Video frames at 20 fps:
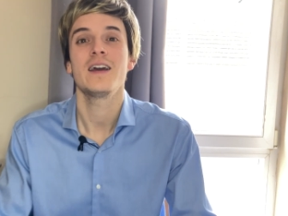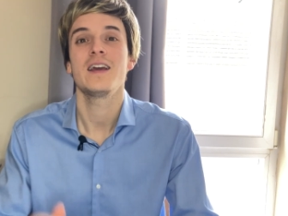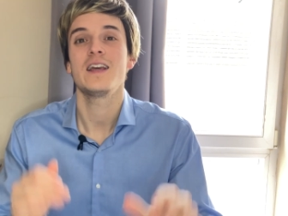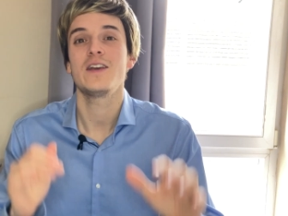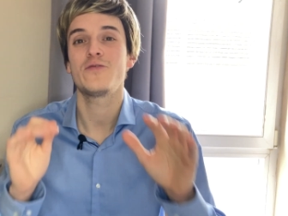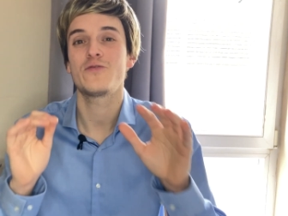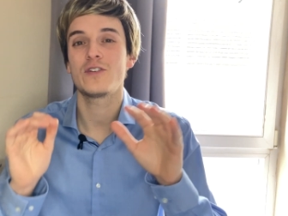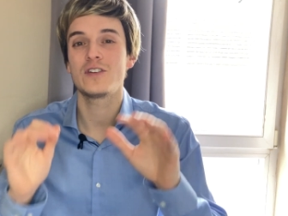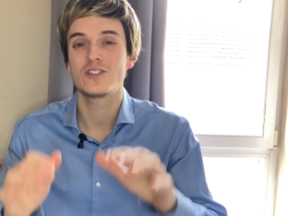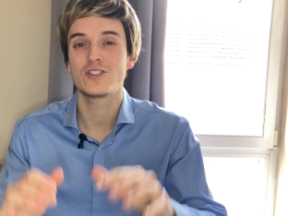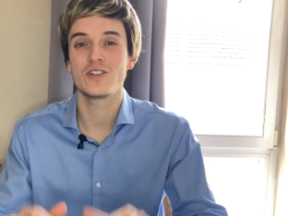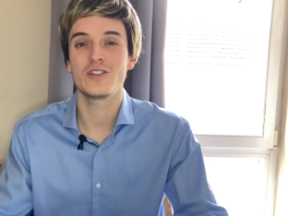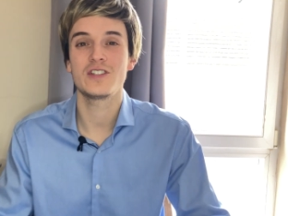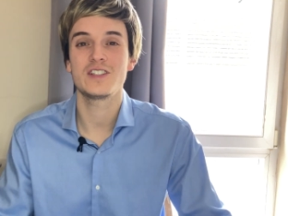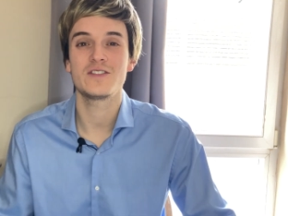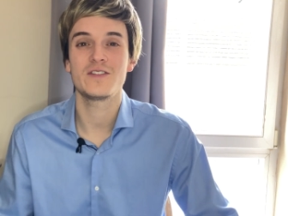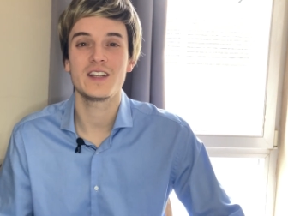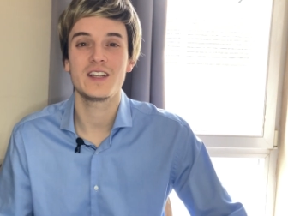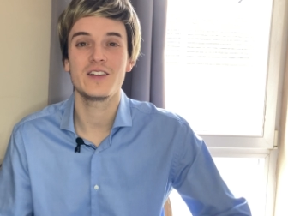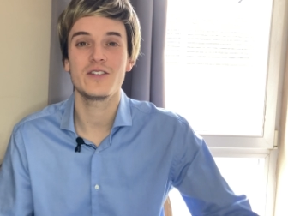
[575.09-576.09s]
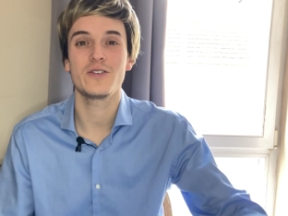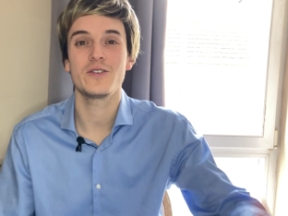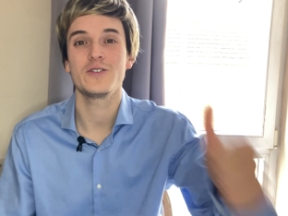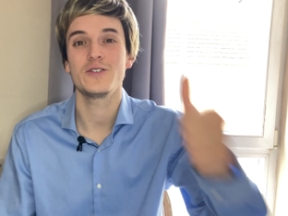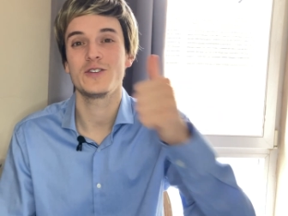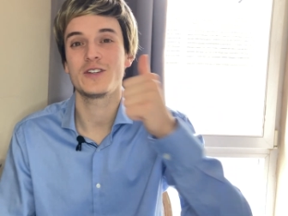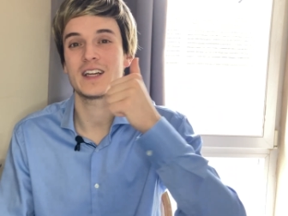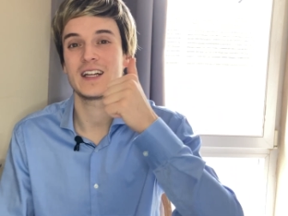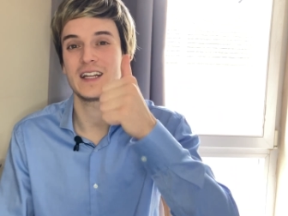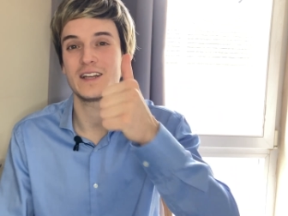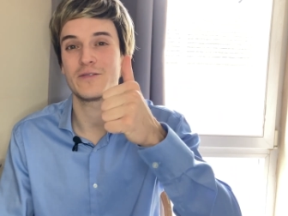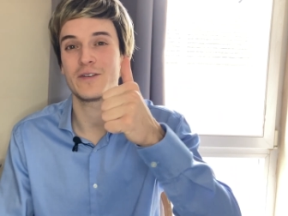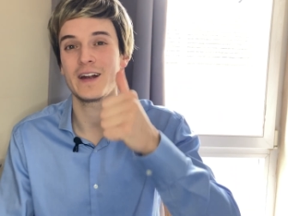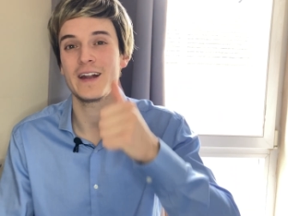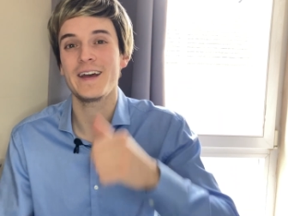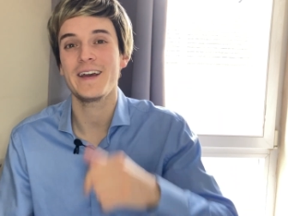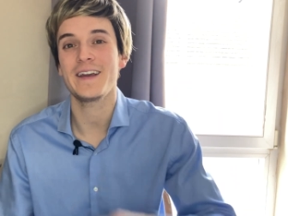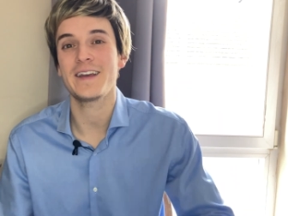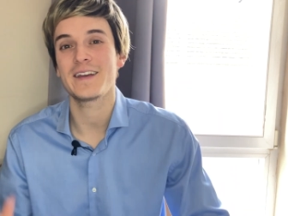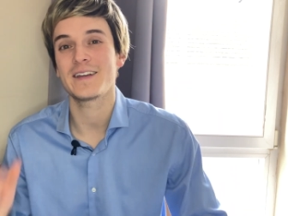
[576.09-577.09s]
If you enjoyed this video, you can leave a
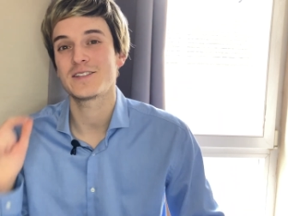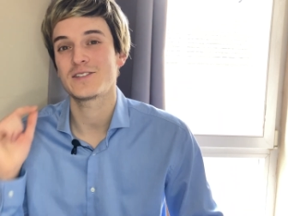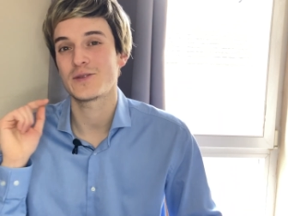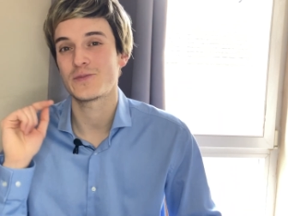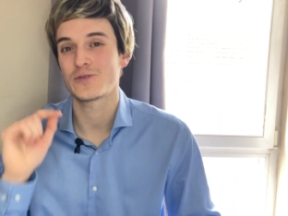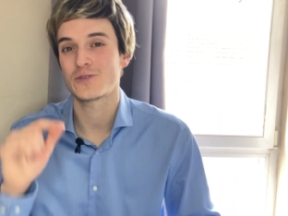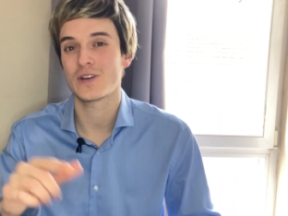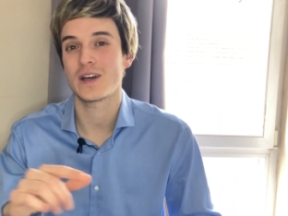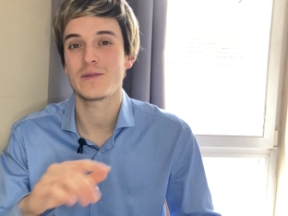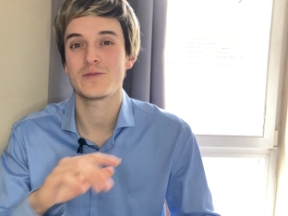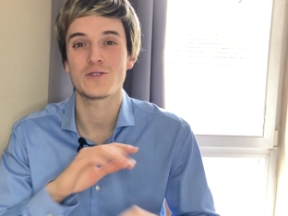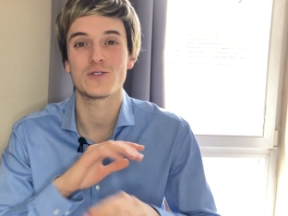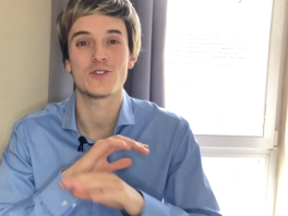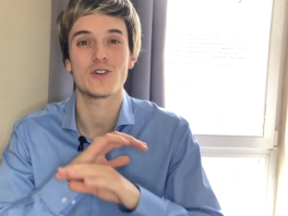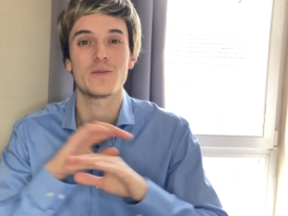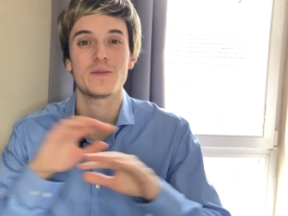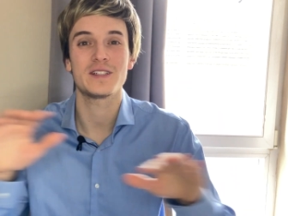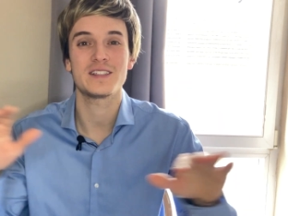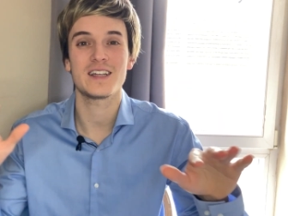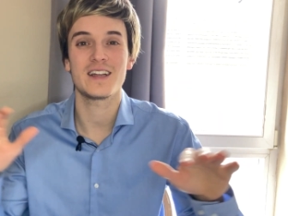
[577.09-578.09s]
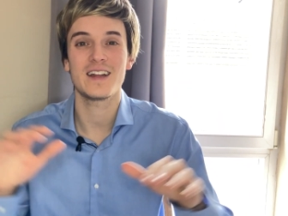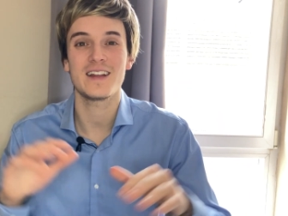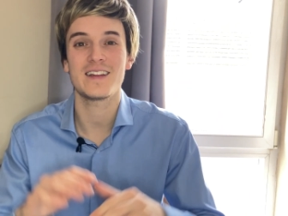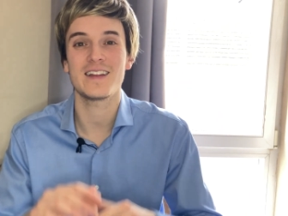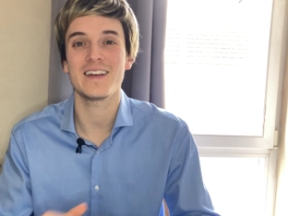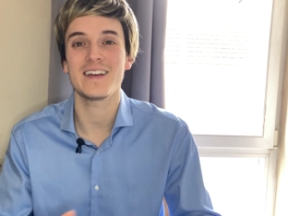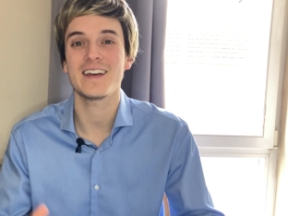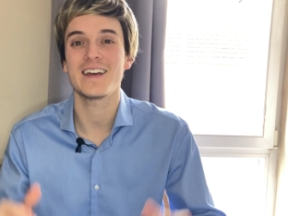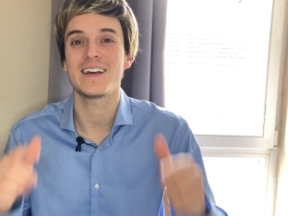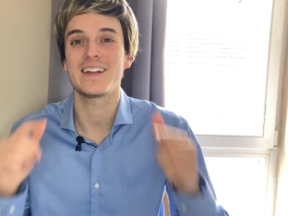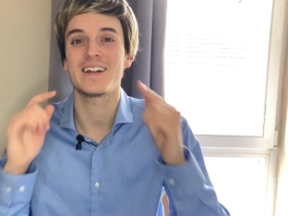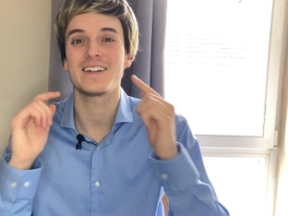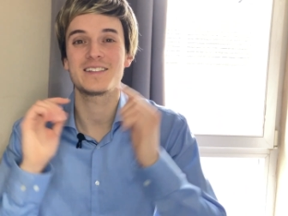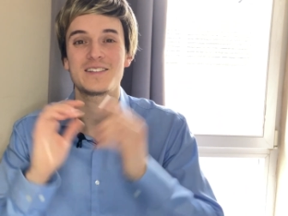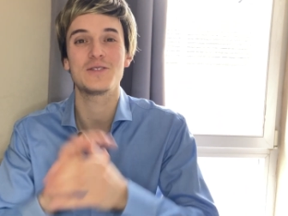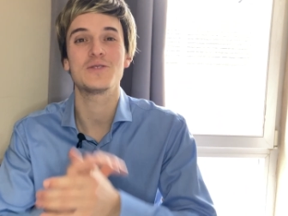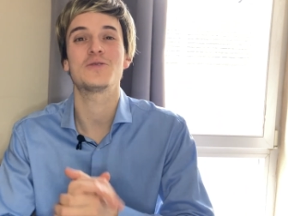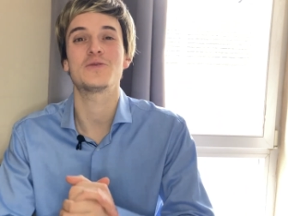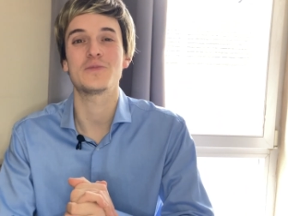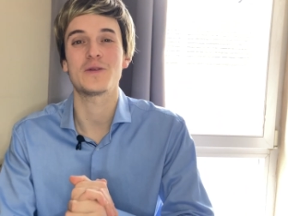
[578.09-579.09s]
like, subscribe so you don't miss anything, and I'll
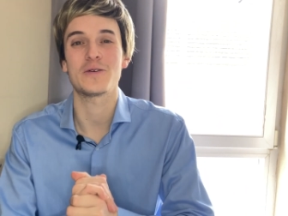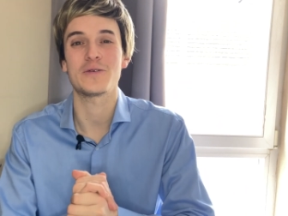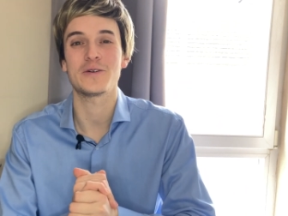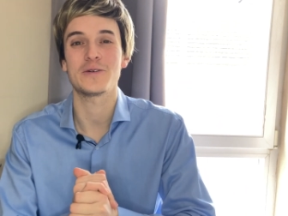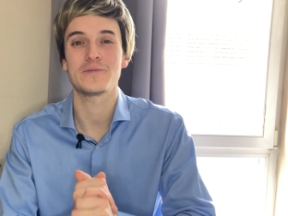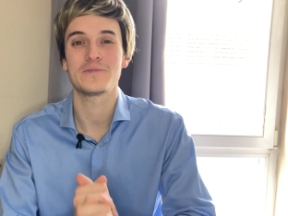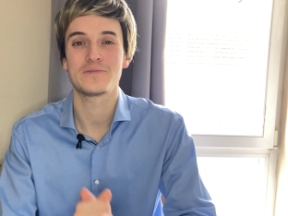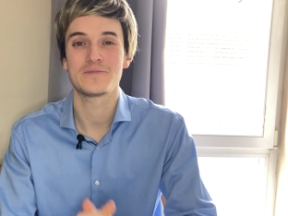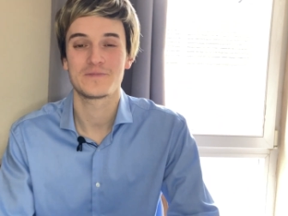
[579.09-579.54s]
see you tomorrow.